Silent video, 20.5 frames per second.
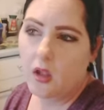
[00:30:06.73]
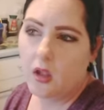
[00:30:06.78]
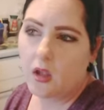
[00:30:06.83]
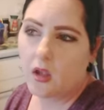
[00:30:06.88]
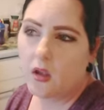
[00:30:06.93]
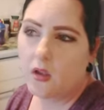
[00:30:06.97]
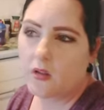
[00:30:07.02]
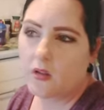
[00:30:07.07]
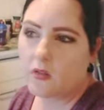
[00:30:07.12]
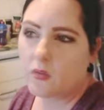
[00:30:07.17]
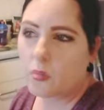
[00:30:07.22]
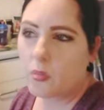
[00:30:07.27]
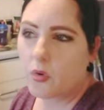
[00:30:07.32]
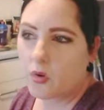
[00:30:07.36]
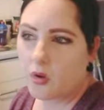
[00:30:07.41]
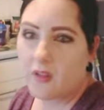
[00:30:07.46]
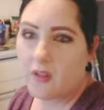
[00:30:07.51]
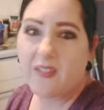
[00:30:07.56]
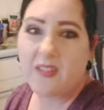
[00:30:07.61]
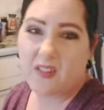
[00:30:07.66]
it's
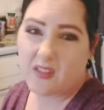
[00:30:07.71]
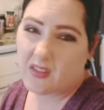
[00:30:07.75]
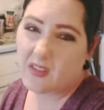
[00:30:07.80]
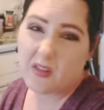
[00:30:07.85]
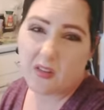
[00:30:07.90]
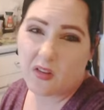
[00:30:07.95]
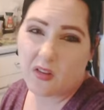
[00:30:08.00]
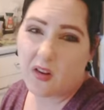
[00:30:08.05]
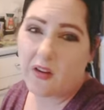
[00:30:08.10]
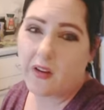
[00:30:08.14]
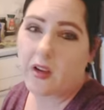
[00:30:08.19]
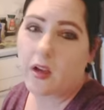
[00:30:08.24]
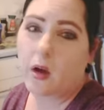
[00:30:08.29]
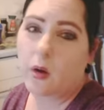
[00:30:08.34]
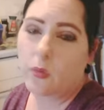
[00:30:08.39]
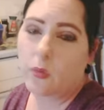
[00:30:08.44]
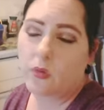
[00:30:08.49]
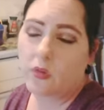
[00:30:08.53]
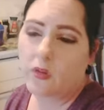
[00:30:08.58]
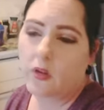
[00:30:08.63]
the
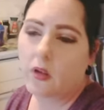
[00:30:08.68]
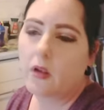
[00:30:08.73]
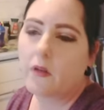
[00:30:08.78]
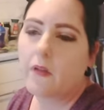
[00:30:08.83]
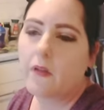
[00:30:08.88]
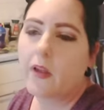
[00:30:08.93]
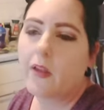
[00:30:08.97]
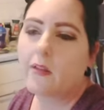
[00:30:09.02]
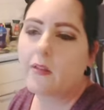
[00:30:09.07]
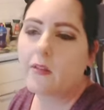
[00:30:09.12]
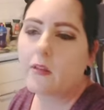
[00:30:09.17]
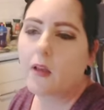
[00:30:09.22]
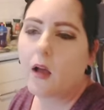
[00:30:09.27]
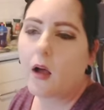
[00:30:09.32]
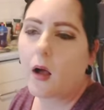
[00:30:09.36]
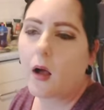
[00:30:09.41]
Psycho series.